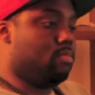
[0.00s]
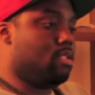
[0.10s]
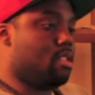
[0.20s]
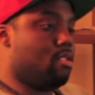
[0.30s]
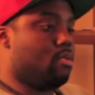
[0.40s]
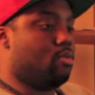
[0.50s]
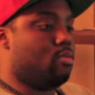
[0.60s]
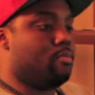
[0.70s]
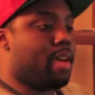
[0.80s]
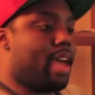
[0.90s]
you know,
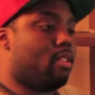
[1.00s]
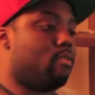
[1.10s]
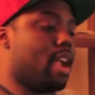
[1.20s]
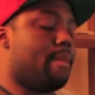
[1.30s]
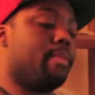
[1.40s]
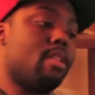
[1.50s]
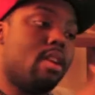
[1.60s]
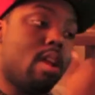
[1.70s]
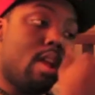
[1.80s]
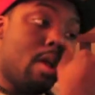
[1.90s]
battle rapper,
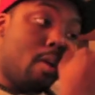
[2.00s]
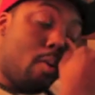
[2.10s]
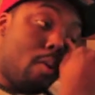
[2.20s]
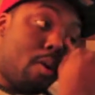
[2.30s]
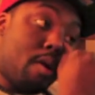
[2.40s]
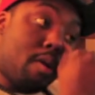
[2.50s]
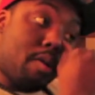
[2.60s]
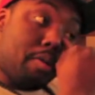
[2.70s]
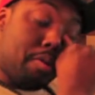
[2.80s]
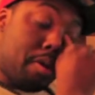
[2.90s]
or
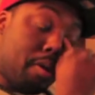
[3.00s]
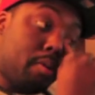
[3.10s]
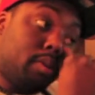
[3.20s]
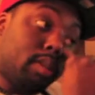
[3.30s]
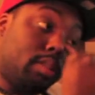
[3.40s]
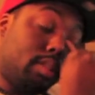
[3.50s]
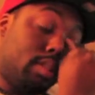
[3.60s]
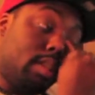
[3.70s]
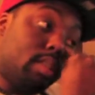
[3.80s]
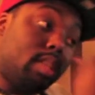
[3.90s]
you know,
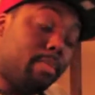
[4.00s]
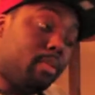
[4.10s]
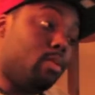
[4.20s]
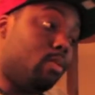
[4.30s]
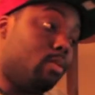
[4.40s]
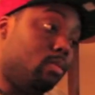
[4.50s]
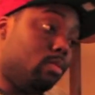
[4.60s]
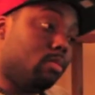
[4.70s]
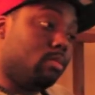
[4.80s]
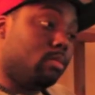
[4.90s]
your typical
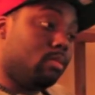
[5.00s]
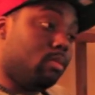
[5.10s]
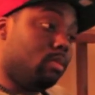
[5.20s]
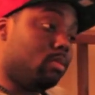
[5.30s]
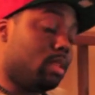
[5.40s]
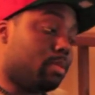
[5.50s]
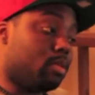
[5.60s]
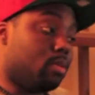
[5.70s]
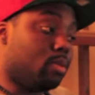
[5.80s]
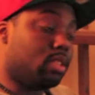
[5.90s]

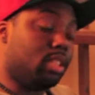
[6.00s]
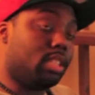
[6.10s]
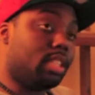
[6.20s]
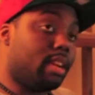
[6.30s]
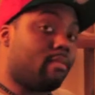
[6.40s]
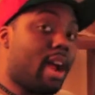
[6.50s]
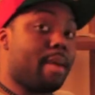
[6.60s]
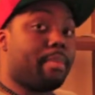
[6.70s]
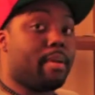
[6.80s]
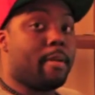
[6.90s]
cliche
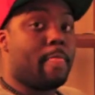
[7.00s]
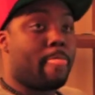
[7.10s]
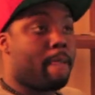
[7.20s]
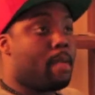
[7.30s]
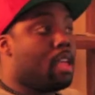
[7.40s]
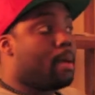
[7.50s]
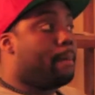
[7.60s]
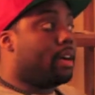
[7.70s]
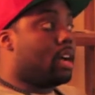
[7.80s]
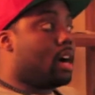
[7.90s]
rapper.
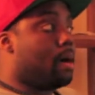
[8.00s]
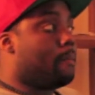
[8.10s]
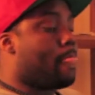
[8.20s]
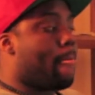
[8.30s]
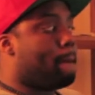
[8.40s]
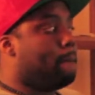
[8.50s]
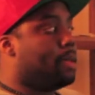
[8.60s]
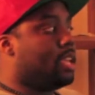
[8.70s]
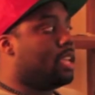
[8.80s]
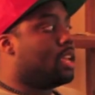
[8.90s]
But
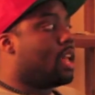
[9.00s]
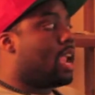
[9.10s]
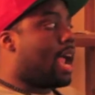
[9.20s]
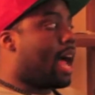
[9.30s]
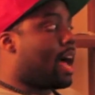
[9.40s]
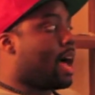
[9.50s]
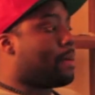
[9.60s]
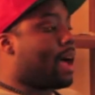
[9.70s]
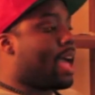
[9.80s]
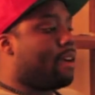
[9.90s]
me,
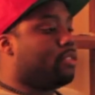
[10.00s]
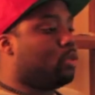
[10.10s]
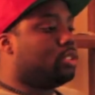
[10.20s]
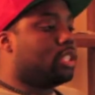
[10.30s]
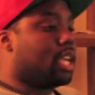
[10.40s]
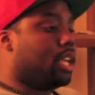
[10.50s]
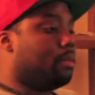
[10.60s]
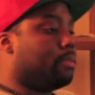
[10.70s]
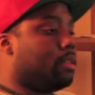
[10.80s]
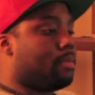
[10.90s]
I have no
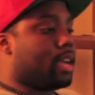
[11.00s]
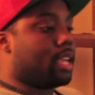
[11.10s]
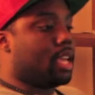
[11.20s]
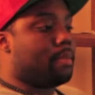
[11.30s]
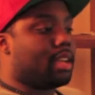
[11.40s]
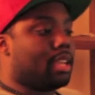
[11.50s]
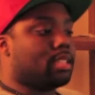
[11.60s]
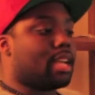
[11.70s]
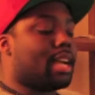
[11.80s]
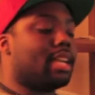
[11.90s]
shame in my game, I
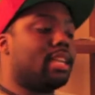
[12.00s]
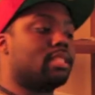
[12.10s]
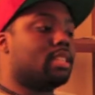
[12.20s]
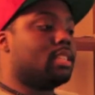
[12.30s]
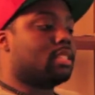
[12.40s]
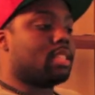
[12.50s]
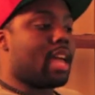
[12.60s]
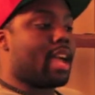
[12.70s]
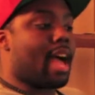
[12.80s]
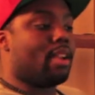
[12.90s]
guess. I guess because it's
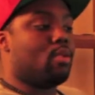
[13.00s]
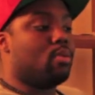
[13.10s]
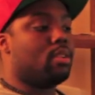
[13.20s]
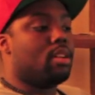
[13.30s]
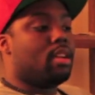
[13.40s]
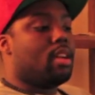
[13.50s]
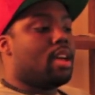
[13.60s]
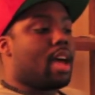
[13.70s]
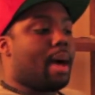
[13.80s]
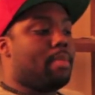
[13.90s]
like I'm
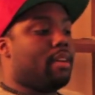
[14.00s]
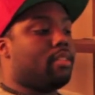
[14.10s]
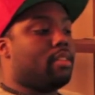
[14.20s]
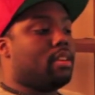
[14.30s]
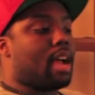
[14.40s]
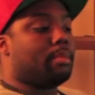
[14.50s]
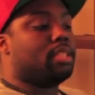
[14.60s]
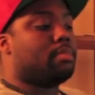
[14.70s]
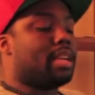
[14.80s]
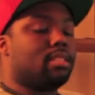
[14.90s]

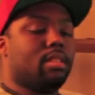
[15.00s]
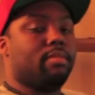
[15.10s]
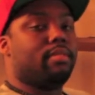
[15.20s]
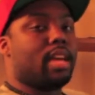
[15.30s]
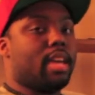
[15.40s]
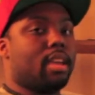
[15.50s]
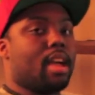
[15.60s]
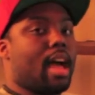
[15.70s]
just myself. Like